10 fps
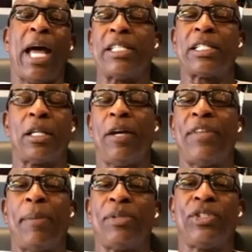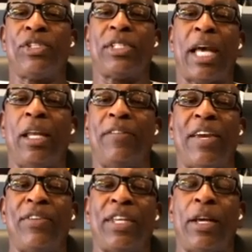I just love that position. I loved
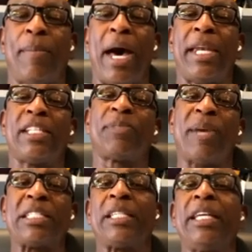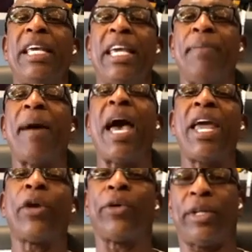everything about it, especially in my
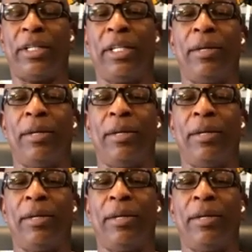era.